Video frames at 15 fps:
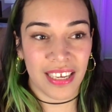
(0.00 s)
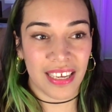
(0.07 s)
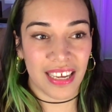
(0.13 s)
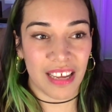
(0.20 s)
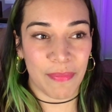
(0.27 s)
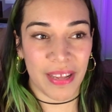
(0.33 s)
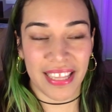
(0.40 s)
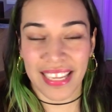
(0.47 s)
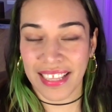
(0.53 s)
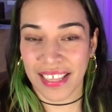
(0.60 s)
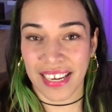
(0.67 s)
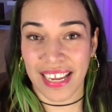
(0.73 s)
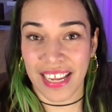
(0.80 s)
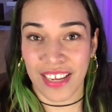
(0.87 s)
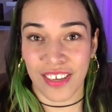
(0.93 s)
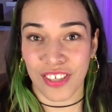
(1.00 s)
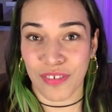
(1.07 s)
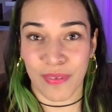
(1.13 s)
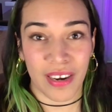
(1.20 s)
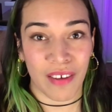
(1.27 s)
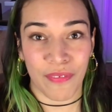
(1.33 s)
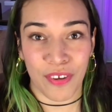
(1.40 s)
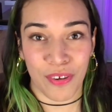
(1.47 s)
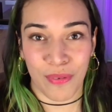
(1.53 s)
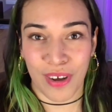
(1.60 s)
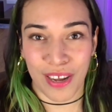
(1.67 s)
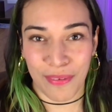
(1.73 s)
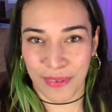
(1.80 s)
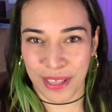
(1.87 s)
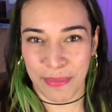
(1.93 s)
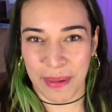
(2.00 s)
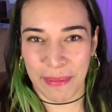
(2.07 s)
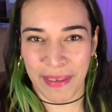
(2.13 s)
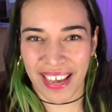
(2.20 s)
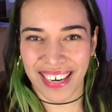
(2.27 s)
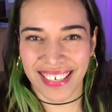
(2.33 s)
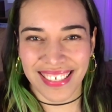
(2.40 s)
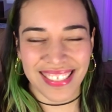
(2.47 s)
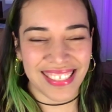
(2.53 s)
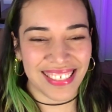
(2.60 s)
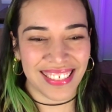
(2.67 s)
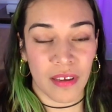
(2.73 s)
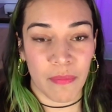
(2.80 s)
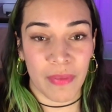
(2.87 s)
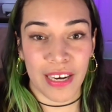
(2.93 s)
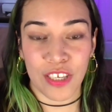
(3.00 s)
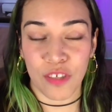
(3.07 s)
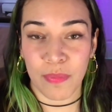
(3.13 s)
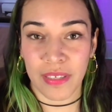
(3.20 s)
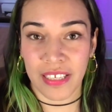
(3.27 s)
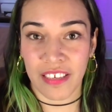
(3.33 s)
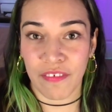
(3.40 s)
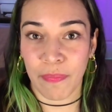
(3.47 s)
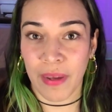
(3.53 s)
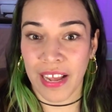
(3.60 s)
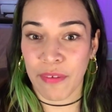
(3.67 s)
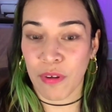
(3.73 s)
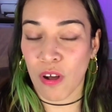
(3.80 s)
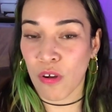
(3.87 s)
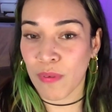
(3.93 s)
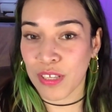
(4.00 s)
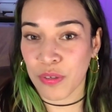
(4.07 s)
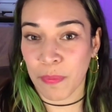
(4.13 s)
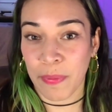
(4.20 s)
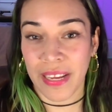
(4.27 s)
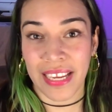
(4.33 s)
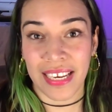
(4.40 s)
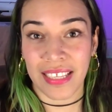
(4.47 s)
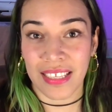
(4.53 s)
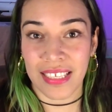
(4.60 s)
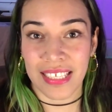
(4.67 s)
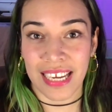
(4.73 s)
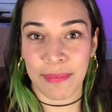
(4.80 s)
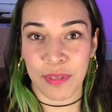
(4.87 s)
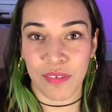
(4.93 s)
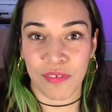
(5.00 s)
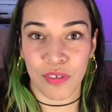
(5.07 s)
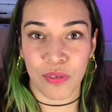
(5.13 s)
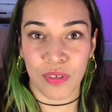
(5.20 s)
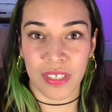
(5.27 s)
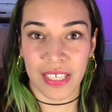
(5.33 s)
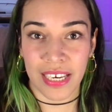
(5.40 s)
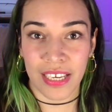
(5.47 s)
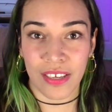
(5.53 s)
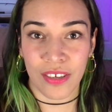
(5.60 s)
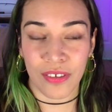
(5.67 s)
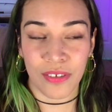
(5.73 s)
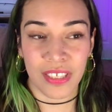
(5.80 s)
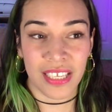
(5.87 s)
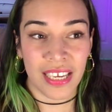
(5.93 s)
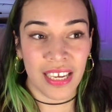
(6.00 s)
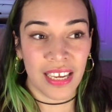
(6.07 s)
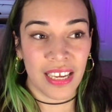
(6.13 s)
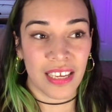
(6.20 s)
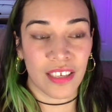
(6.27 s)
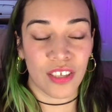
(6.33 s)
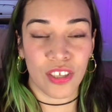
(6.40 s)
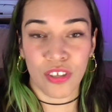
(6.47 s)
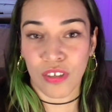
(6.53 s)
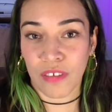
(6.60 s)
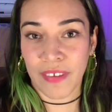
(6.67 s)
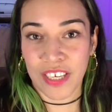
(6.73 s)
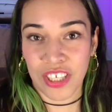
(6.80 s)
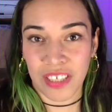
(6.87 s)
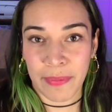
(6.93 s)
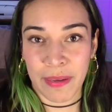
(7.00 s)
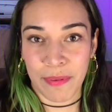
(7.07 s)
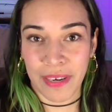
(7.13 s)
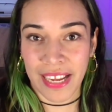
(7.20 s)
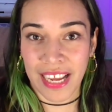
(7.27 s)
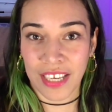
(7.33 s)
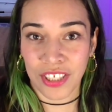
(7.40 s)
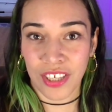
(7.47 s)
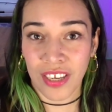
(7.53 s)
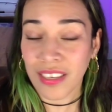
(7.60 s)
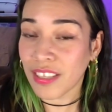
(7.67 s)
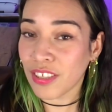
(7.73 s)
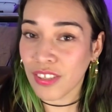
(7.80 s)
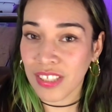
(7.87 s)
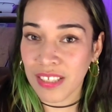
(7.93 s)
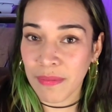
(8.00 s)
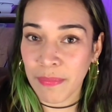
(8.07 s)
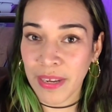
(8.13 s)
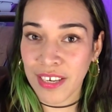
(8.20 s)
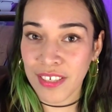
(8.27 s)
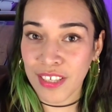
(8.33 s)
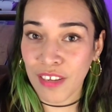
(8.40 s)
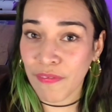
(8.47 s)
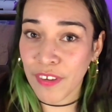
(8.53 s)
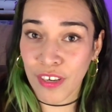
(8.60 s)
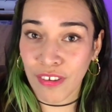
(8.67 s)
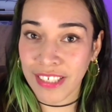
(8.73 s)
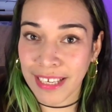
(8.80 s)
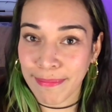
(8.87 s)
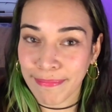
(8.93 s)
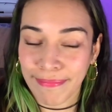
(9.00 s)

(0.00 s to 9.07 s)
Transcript: At the end of the day, you can do whatever you want with my patterns. But I do believe by always repeating the types of tools that I use, you'll eventually be able to catch on and use them by yourself in no time.